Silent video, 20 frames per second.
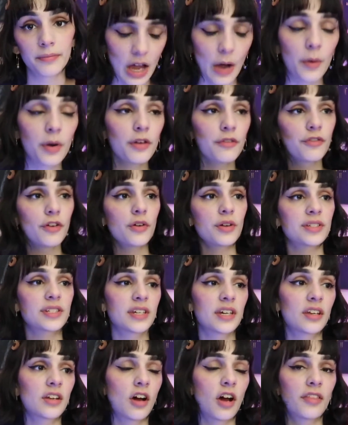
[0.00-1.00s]
I want to focus
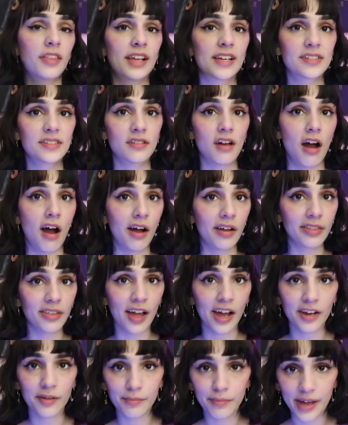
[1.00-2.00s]
in on less
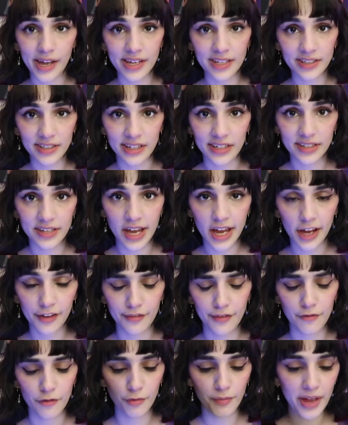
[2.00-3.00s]
online-based intake
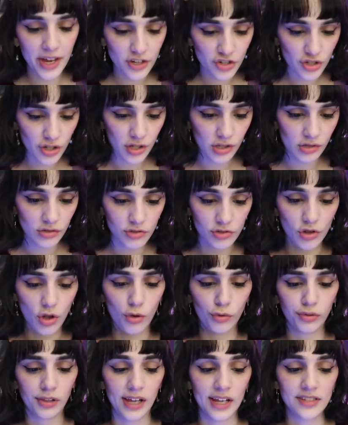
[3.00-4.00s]
of information,
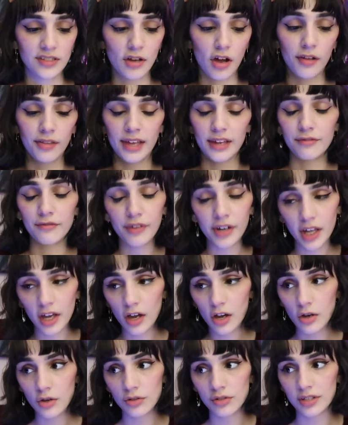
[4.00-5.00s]
so less online
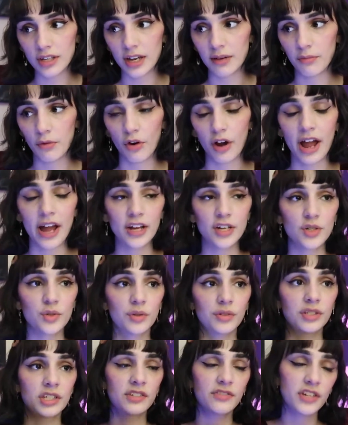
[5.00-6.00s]
videos and more
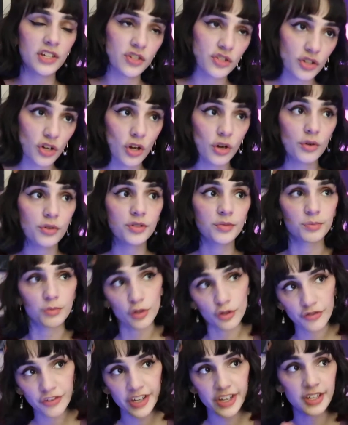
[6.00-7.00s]
actual TV shows,
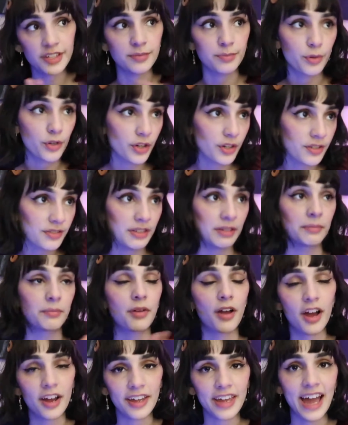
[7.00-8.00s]
movies, books,
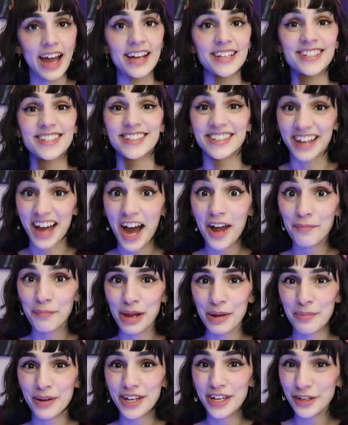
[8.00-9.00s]
and podcasts not
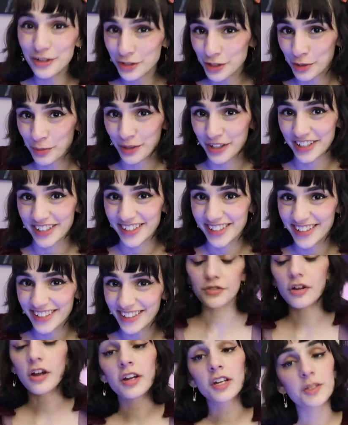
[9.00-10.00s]
made by YouTubers. The
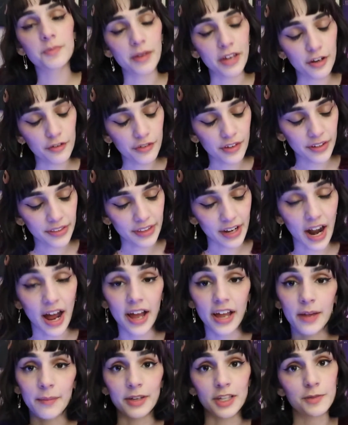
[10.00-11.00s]
strongest benefit that
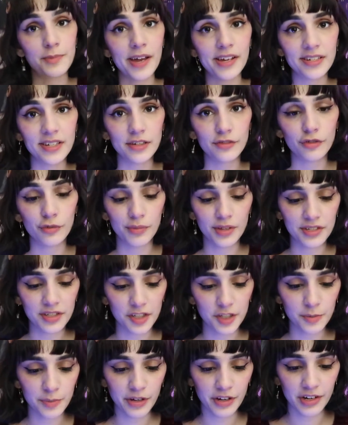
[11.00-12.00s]
I am expecting from this
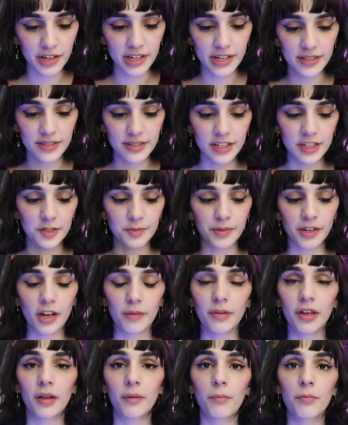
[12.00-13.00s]
experience is
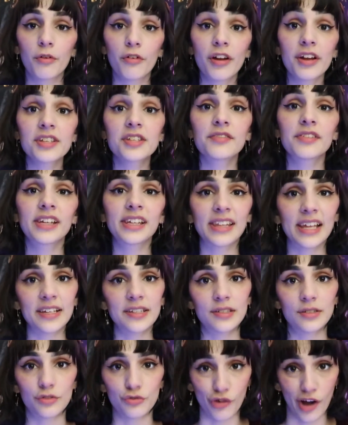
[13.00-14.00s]
becoming progressively
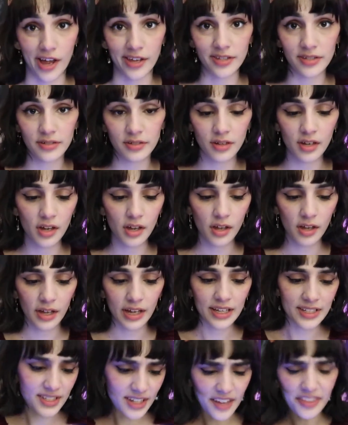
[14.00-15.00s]
less stressed.
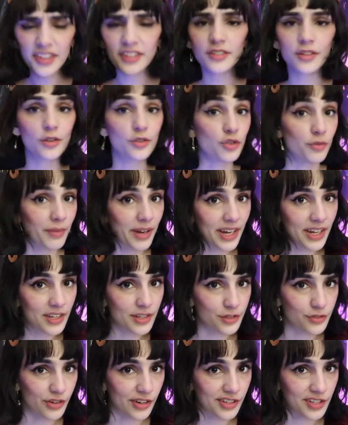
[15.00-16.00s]
It's not that social
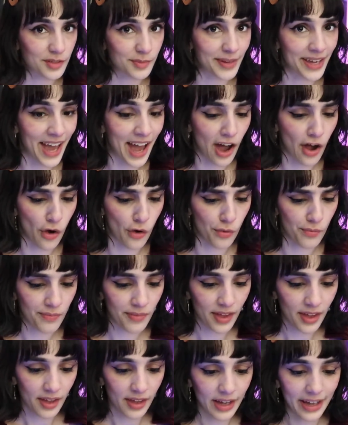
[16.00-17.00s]
media stresses me out,
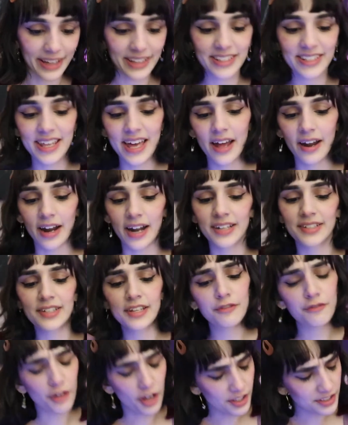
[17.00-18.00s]
it's that I
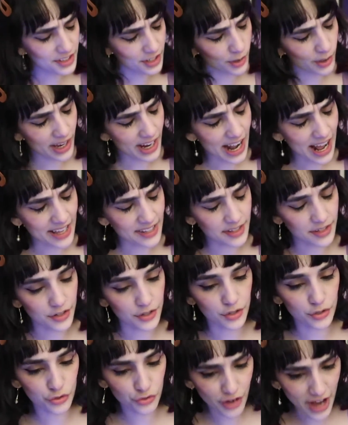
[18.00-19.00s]
default to it as a
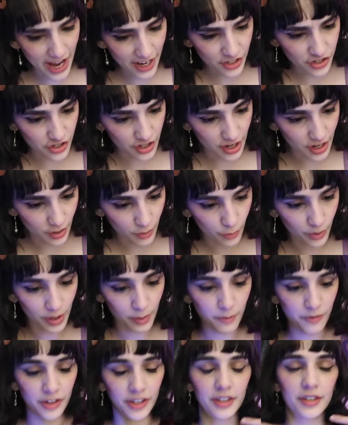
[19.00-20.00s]
distraction when
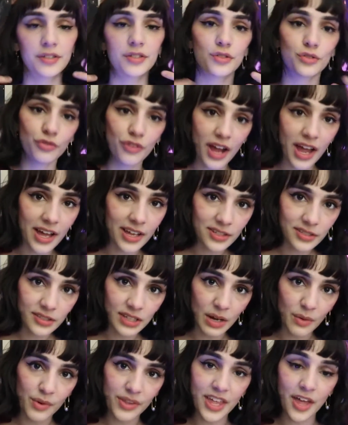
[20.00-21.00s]
I'm feeling
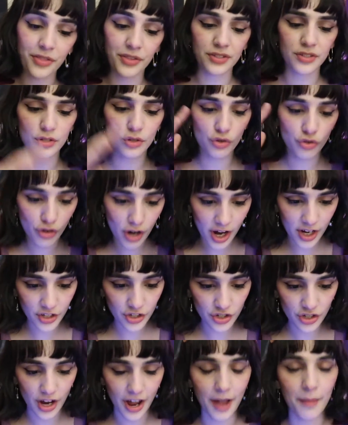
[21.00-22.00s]
stressed, and without this
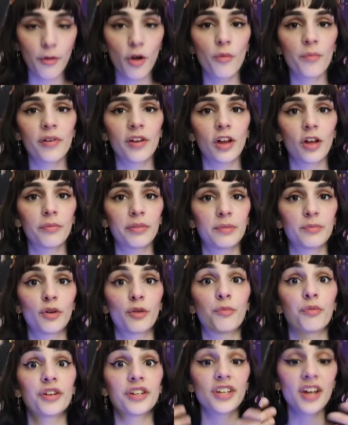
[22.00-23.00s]
crutch, I'm hoping I'll be
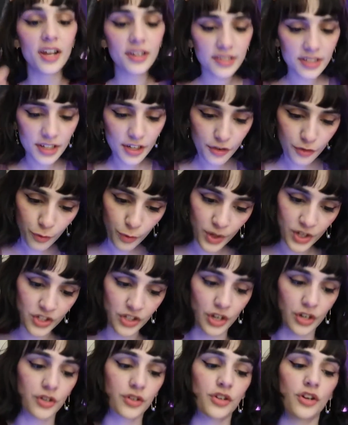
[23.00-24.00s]
more productive,
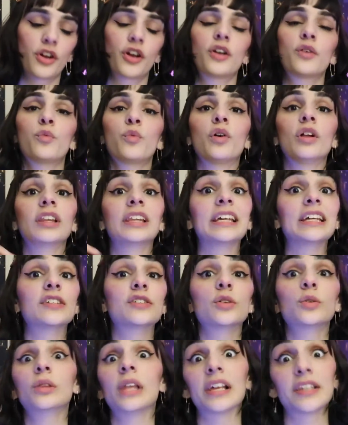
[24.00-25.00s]
which in turn will
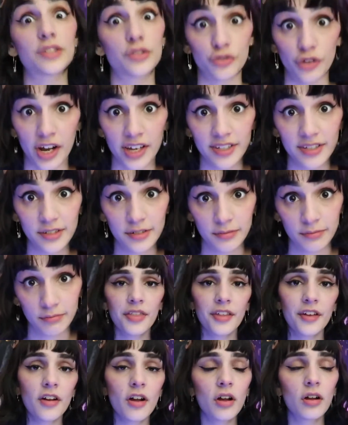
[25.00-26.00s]
lead to less stress.
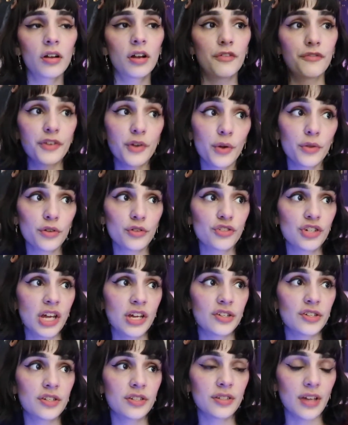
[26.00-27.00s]
There are a few other
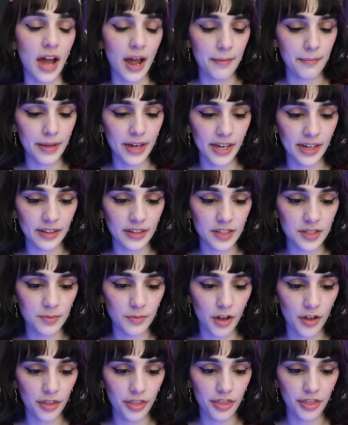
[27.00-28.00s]
changes I'm making this
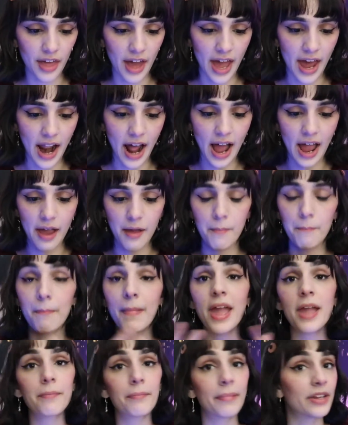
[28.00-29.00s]
month that I
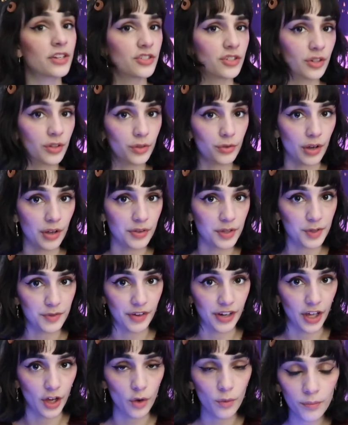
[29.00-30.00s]
may mention throughout this
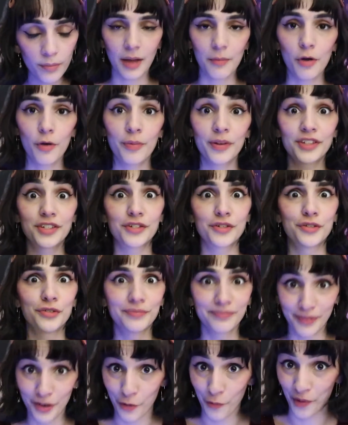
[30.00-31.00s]
video. I'm hoping
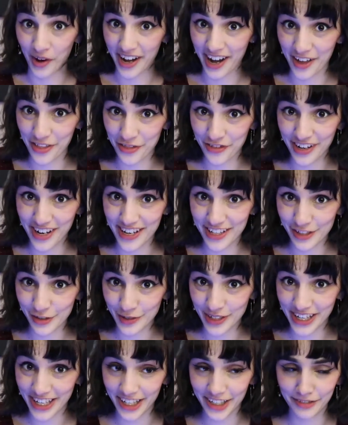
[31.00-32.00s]
to work out 3 days a
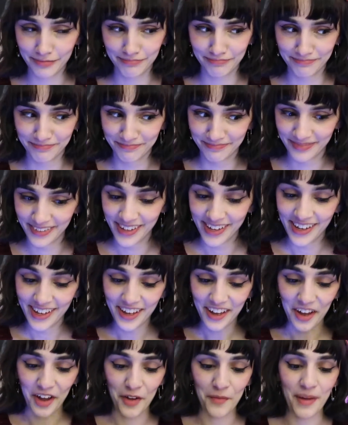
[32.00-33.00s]
week,
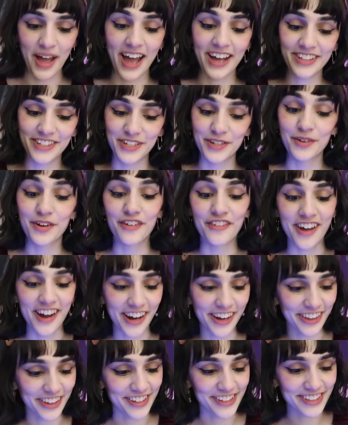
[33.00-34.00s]
go back to a
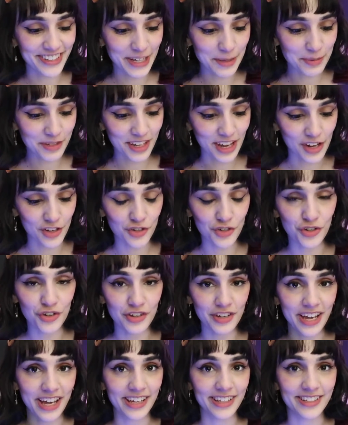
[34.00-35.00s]
regular sleep
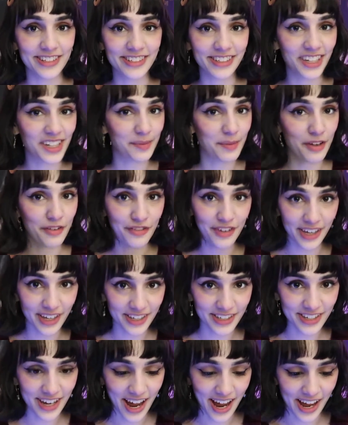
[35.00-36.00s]
schedule, and stick to my
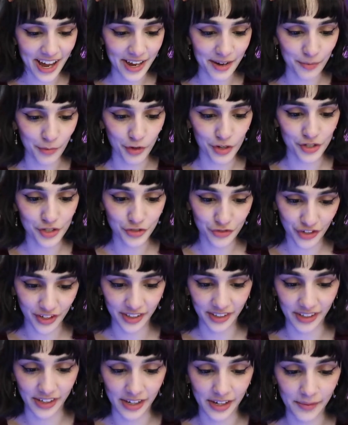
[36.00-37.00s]
vegan diet more
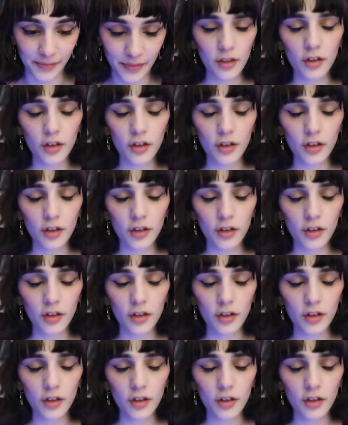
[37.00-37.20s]
strictly.